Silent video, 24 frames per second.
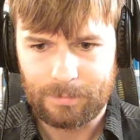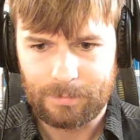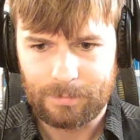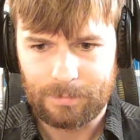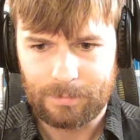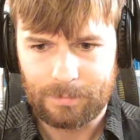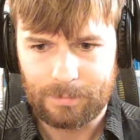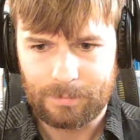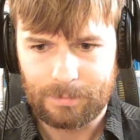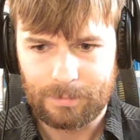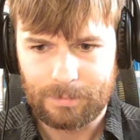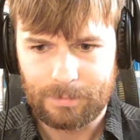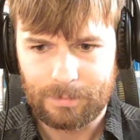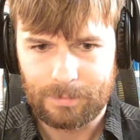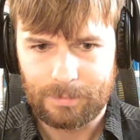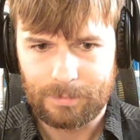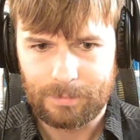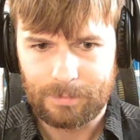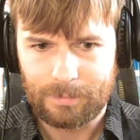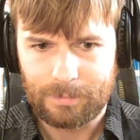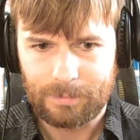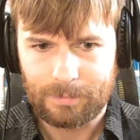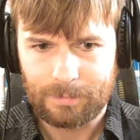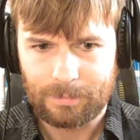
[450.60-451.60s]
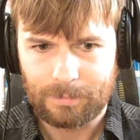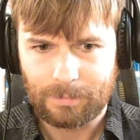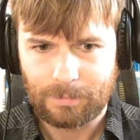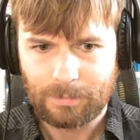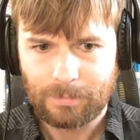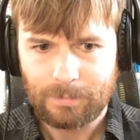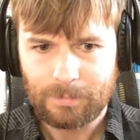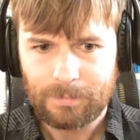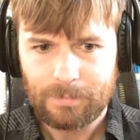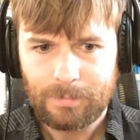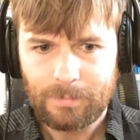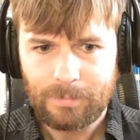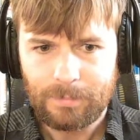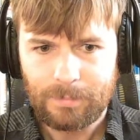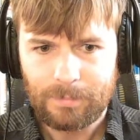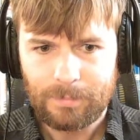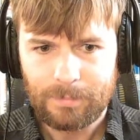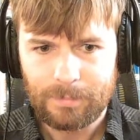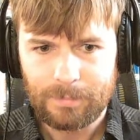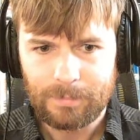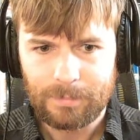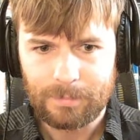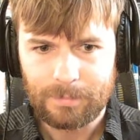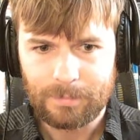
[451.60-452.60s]

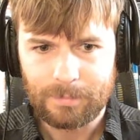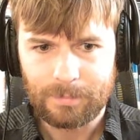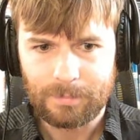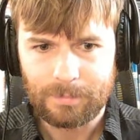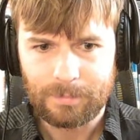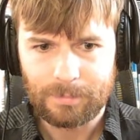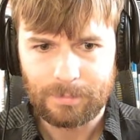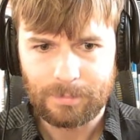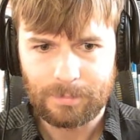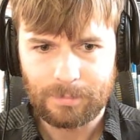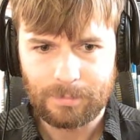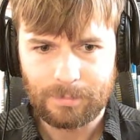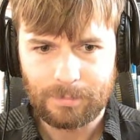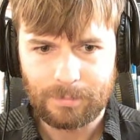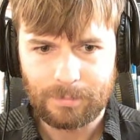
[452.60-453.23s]
No words are spoken by the person on screen.